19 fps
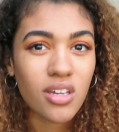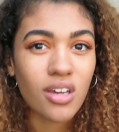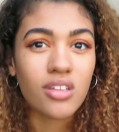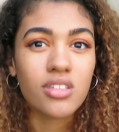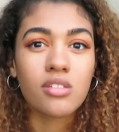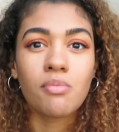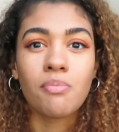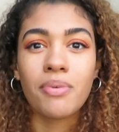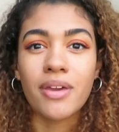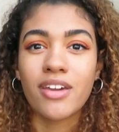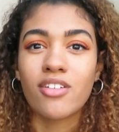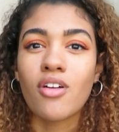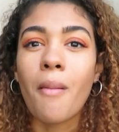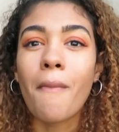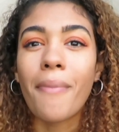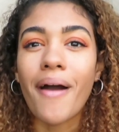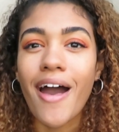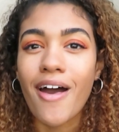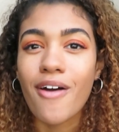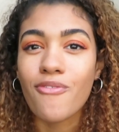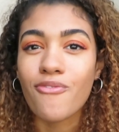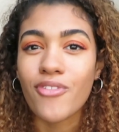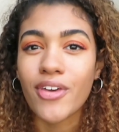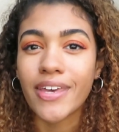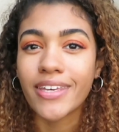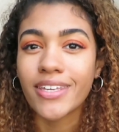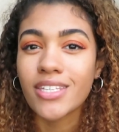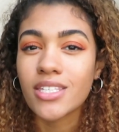go to bigger and better
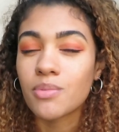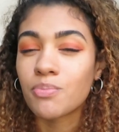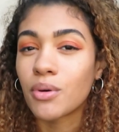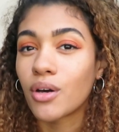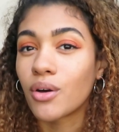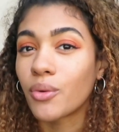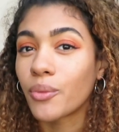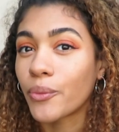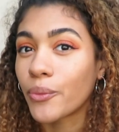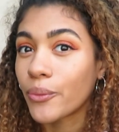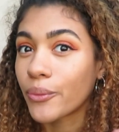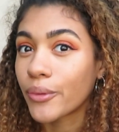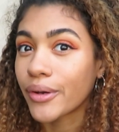things, but